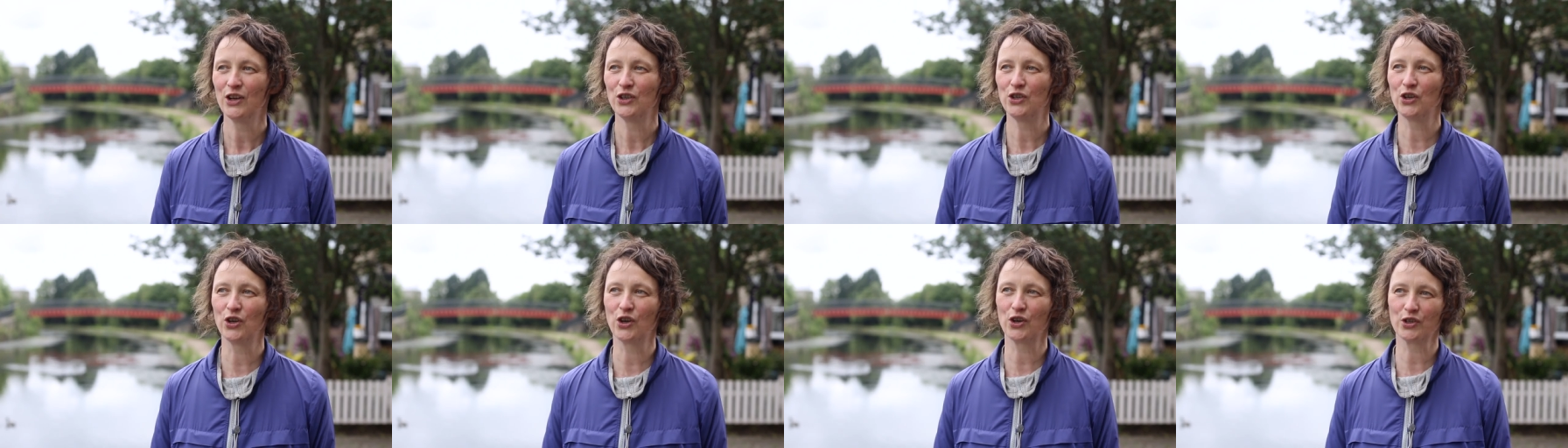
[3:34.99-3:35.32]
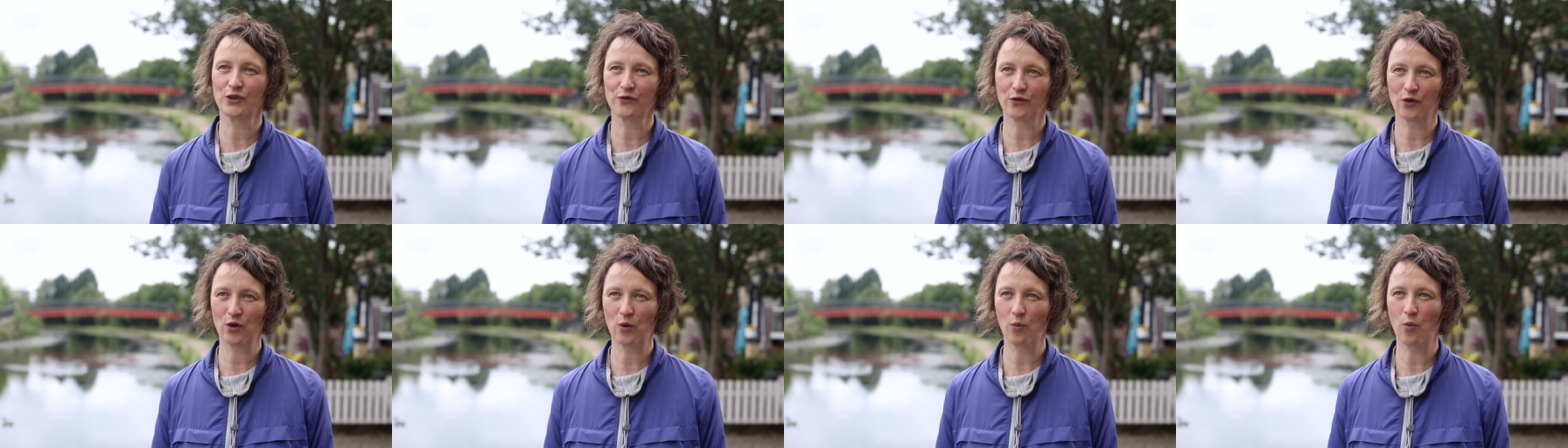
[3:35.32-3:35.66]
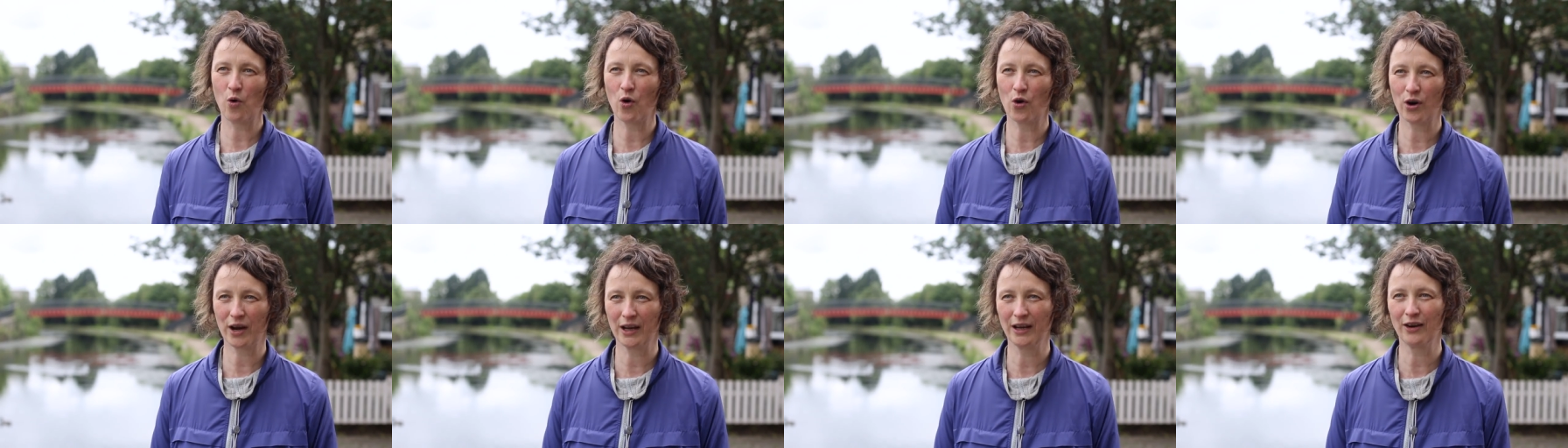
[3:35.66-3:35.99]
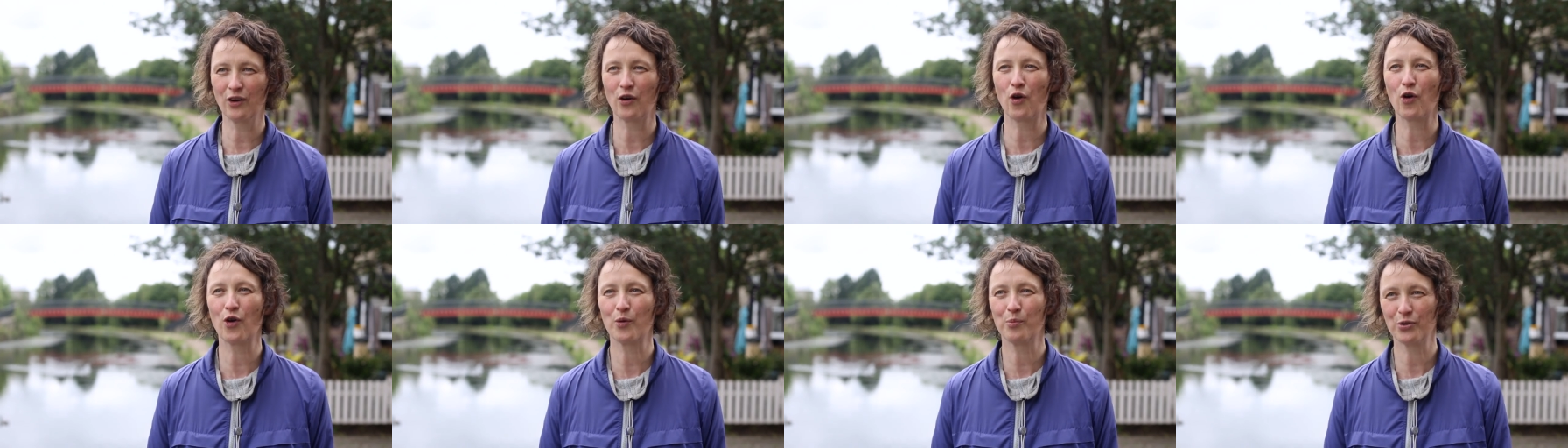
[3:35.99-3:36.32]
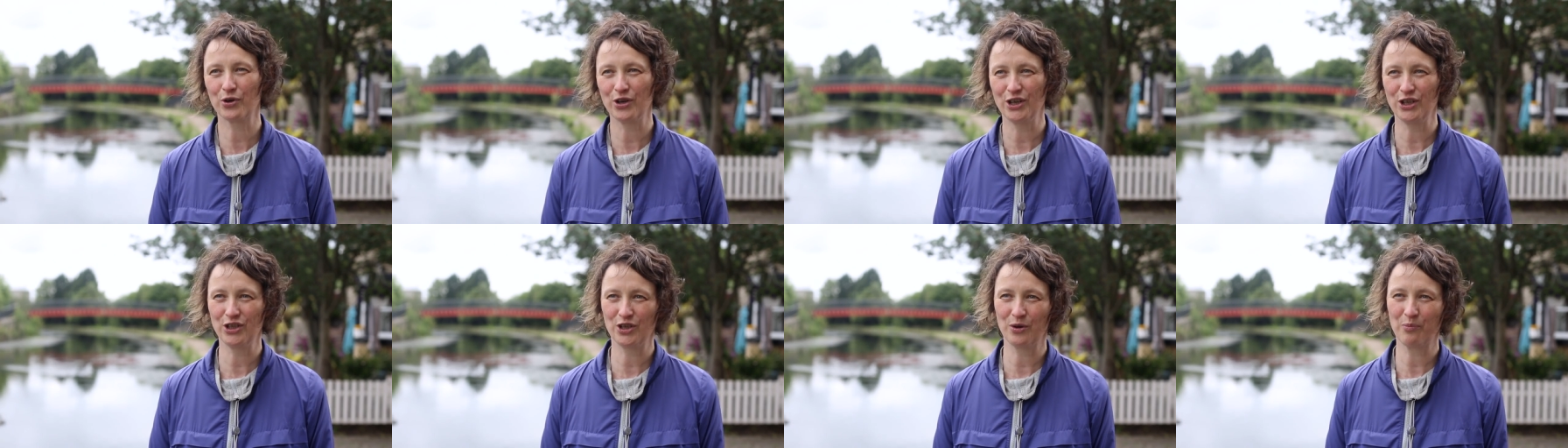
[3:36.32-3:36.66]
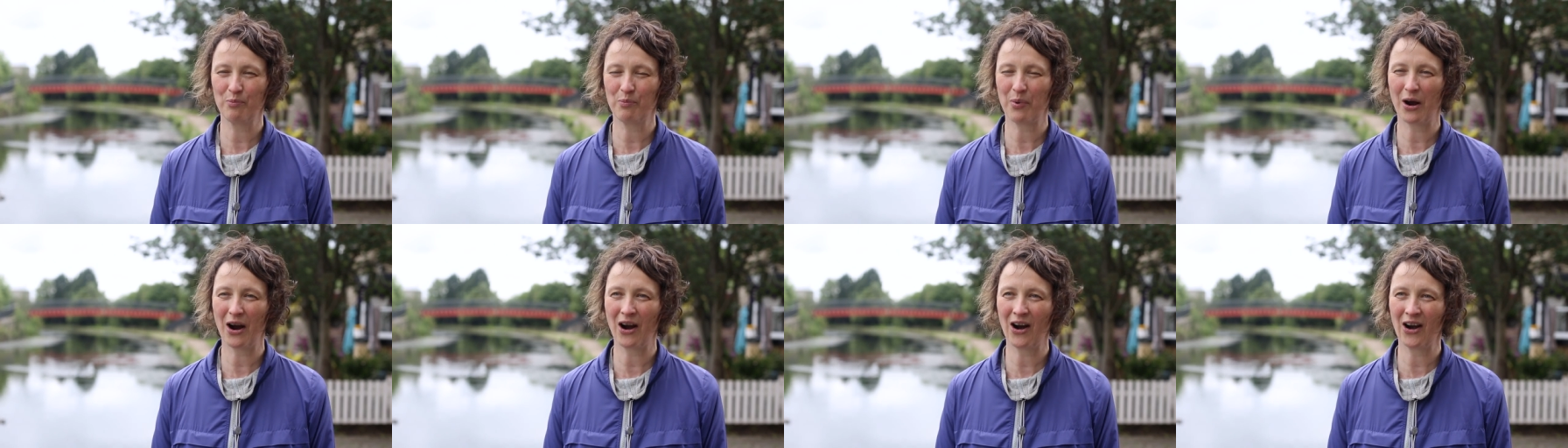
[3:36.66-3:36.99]
took us for a walk in
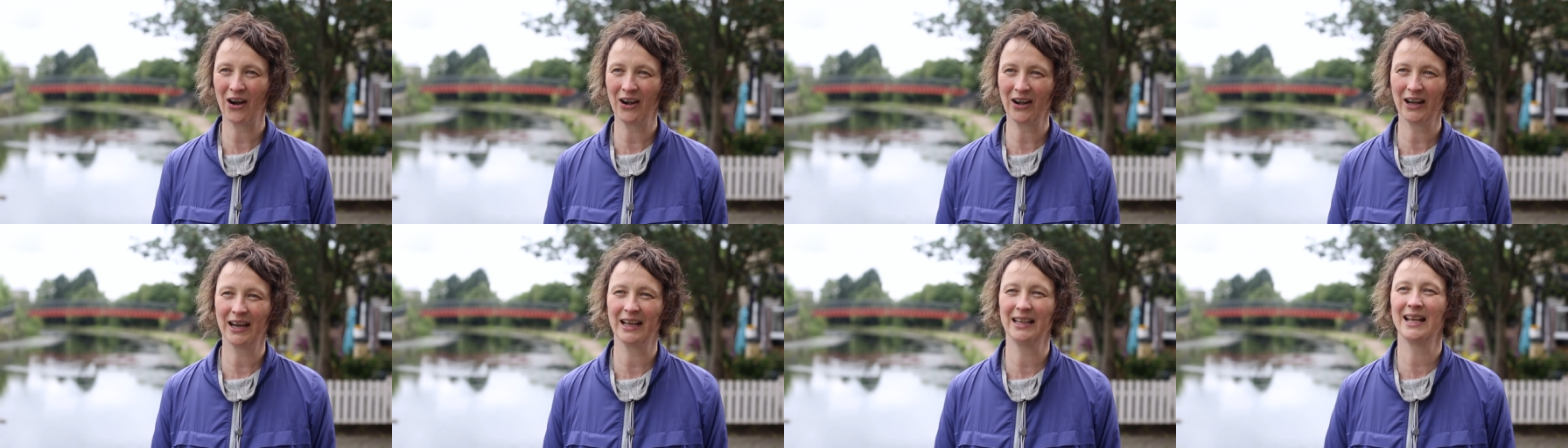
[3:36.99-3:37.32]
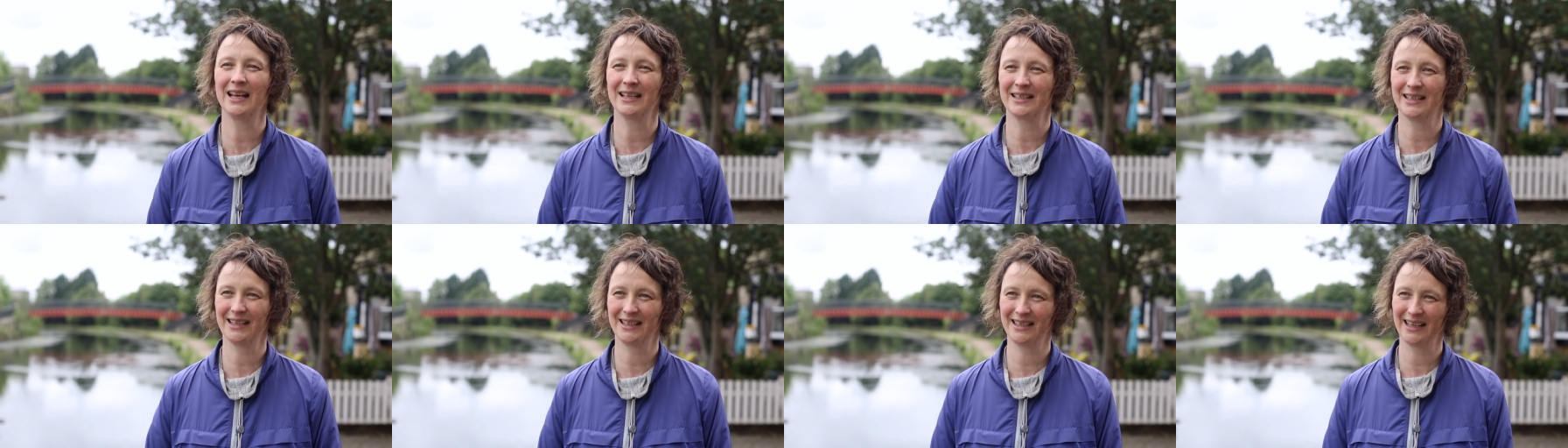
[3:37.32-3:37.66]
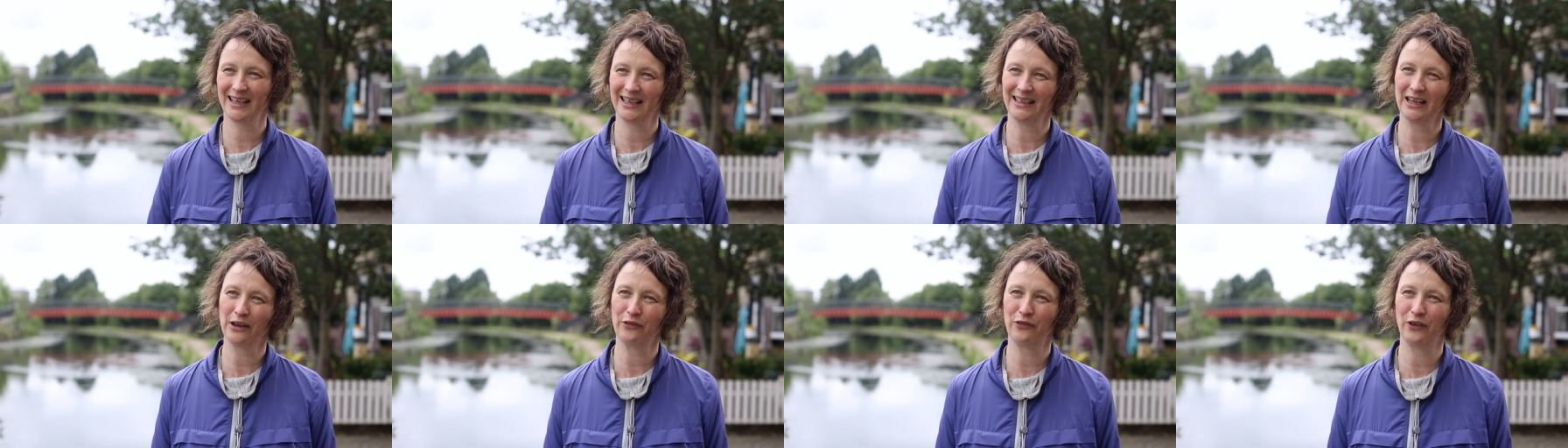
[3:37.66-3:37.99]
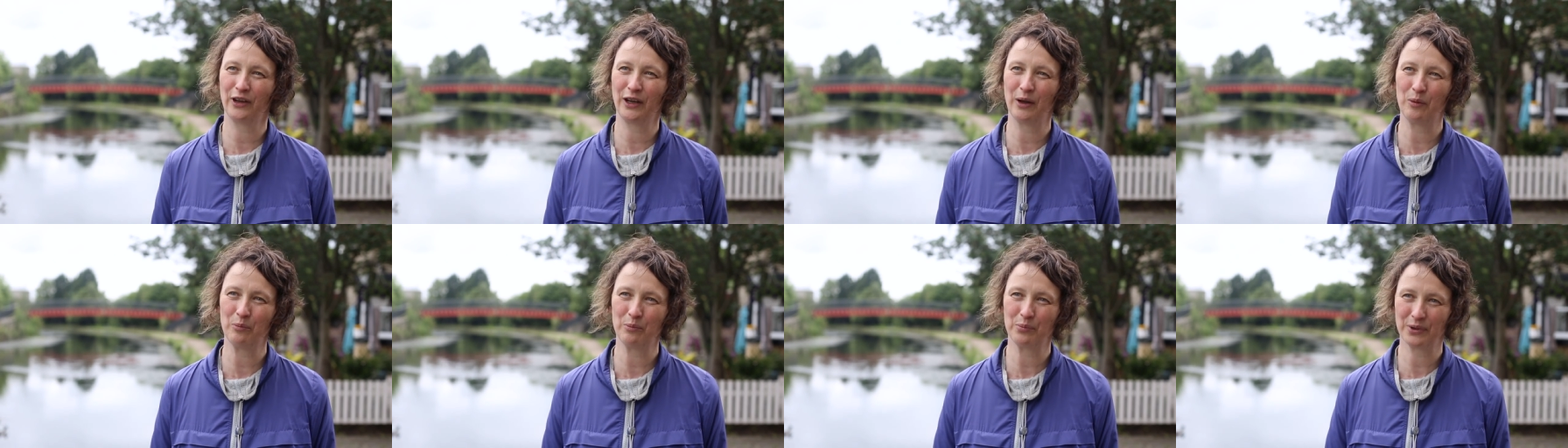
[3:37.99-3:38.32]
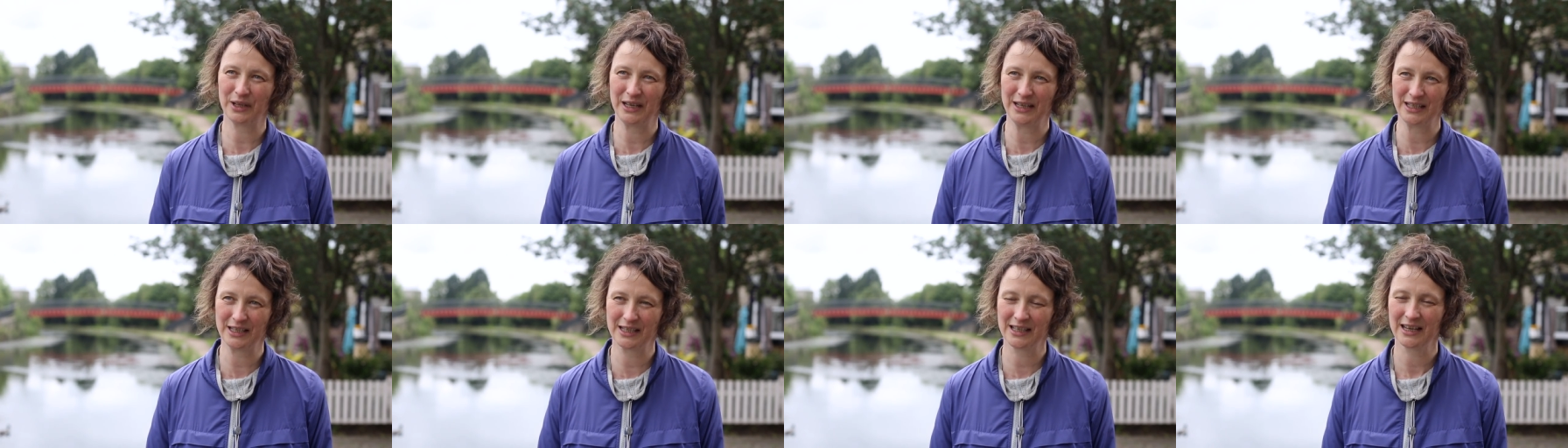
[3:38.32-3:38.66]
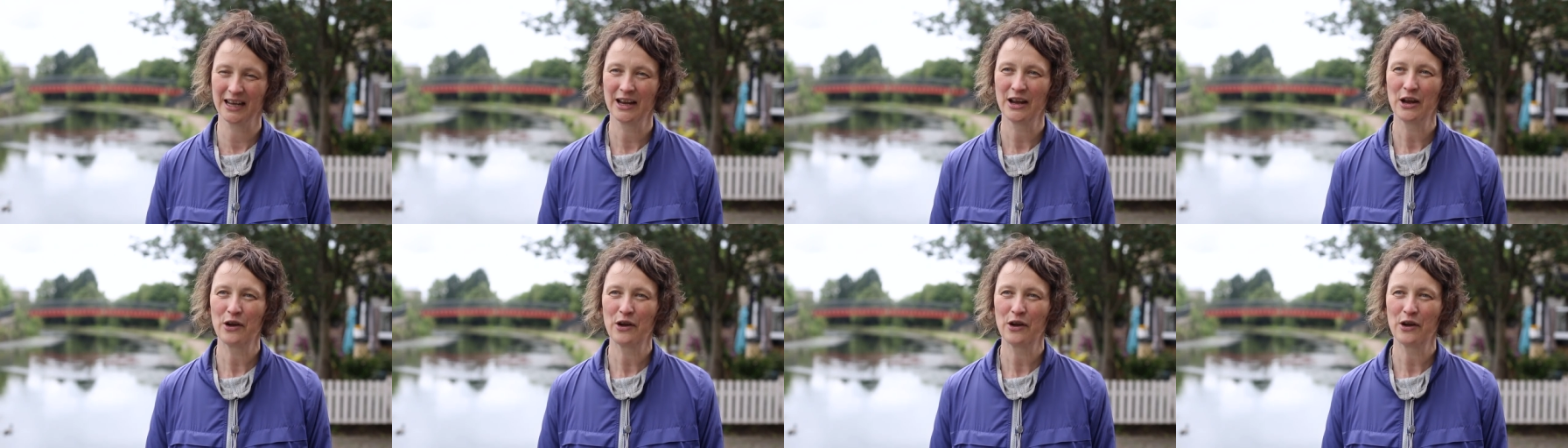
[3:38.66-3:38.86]
Corporation Park, and that's a significant place